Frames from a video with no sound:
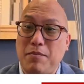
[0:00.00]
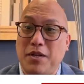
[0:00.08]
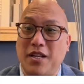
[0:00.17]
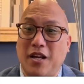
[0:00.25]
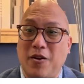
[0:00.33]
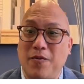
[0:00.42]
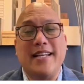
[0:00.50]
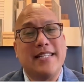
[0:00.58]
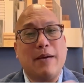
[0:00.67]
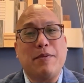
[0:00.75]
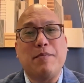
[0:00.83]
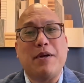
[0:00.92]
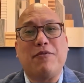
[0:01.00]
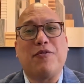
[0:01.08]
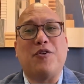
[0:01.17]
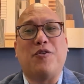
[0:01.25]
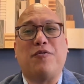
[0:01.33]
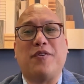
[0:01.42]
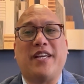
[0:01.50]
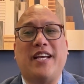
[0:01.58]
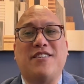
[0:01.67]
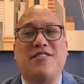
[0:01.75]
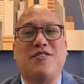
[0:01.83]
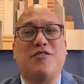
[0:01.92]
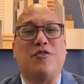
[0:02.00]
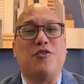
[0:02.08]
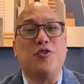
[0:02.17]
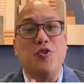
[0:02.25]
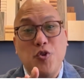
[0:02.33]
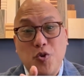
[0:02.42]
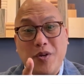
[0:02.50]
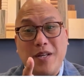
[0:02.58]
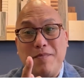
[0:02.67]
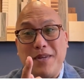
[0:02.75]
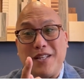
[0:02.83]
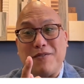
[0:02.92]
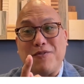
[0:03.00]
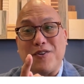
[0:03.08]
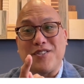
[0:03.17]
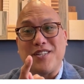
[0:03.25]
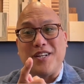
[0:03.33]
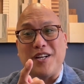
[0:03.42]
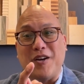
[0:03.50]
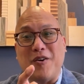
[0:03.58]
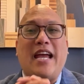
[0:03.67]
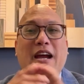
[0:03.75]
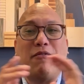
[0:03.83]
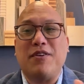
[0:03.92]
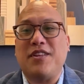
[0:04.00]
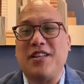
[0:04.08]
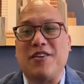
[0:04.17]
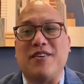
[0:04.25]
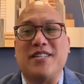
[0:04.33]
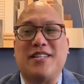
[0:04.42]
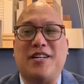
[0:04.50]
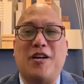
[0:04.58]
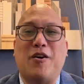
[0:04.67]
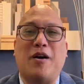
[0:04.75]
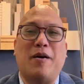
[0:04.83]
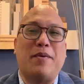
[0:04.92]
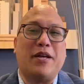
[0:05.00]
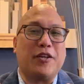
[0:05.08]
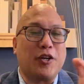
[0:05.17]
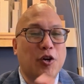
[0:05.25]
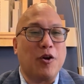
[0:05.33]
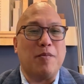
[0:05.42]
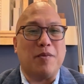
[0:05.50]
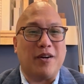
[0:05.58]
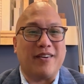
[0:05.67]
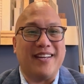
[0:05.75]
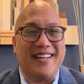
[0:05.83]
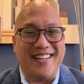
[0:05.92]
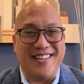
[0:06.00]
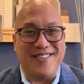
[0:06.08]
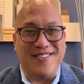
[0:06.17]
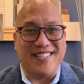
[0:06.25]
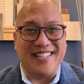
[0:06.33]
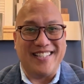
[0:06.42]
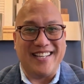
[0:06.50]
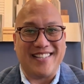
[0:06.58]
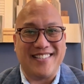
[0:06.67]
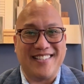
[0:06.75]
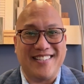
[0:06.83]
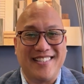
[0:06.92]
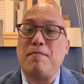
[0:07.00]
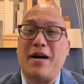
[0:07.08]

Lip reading: below and tap the bell for notifications so you can be the first to know everything there is to know about the current market in Houston, Texas.